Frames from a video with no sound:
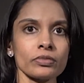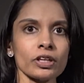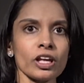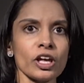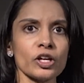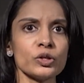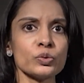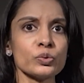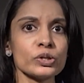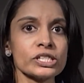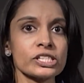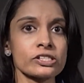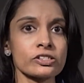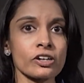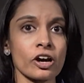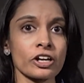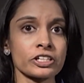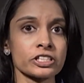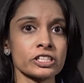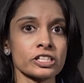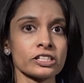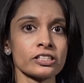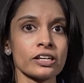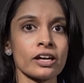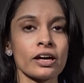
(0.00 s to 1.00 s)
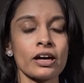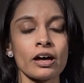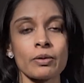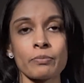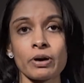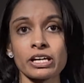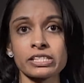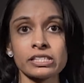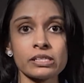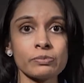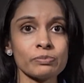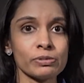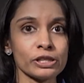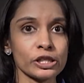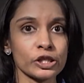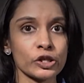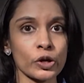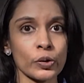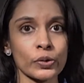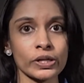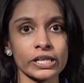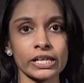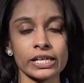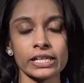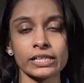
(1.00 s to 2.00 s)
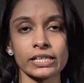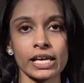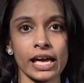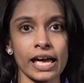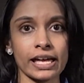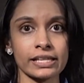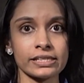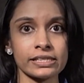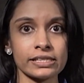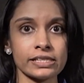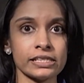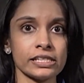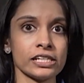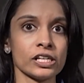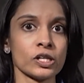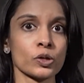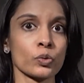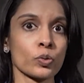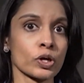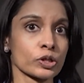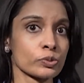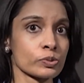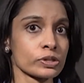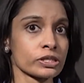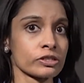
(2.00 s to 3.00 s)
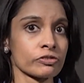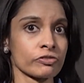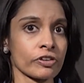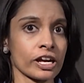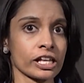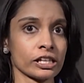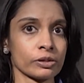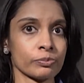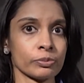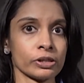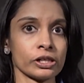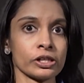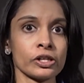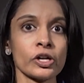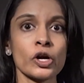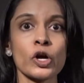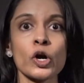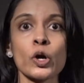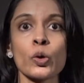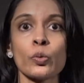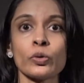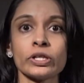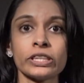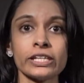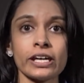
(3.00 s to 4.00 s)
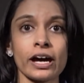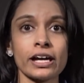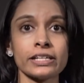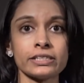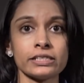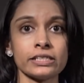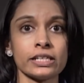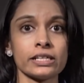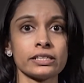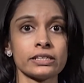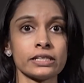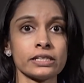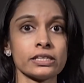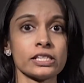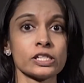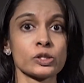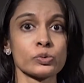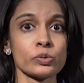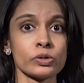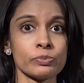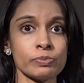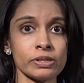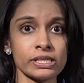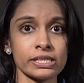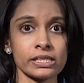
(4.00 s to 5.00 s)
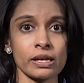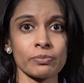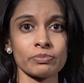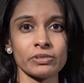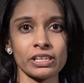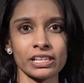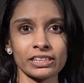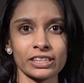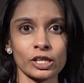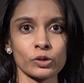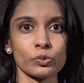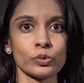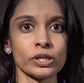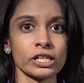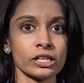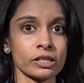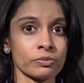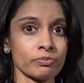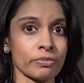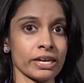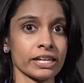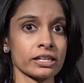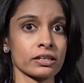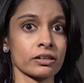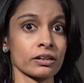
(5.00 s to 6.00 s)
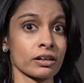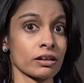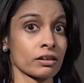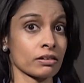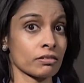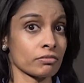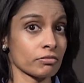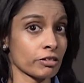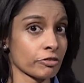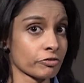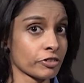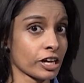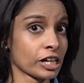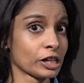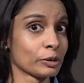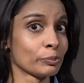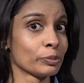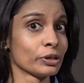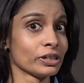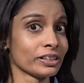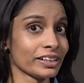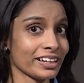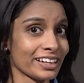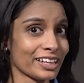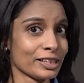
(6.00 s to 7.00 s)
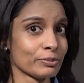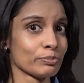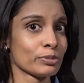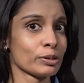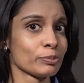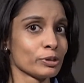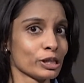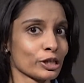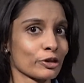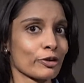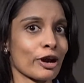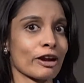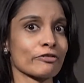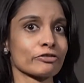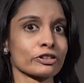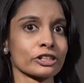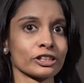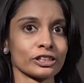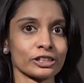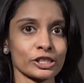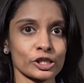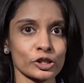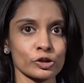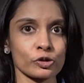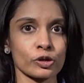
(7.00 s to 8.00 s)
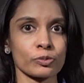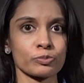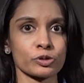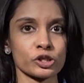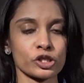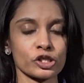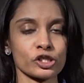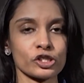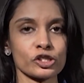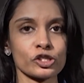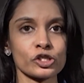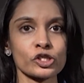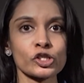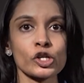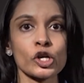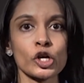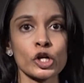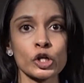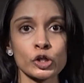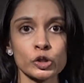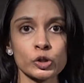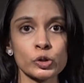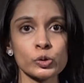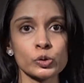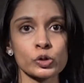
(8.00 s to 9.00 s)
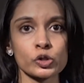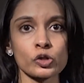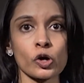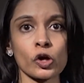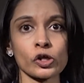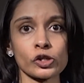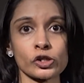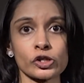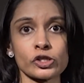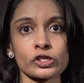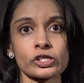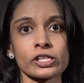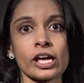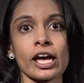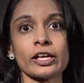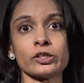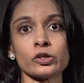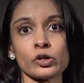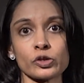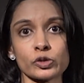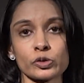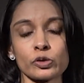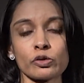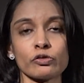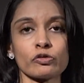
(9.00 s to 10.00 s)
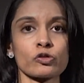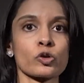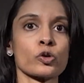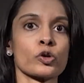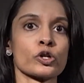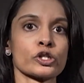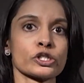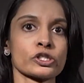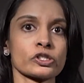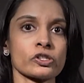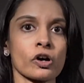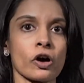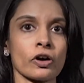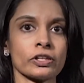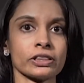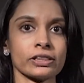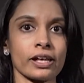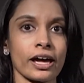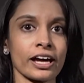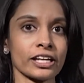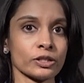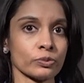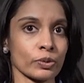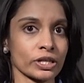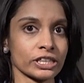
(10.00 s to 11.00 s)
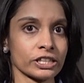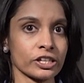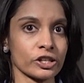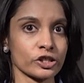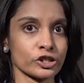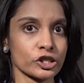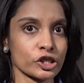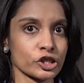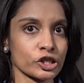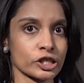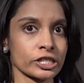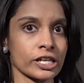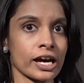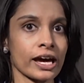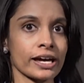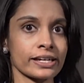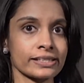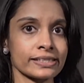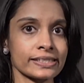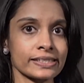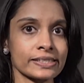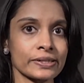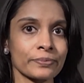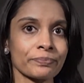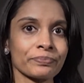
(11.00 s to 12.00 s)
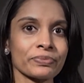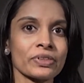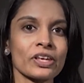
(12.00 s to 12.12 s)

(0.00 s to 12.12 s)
And we started by simply going in and seeing what was available, with the idea that this would be something that we could make available in bibliographical descriptions to scholars, and also, of course, online when they're digitized.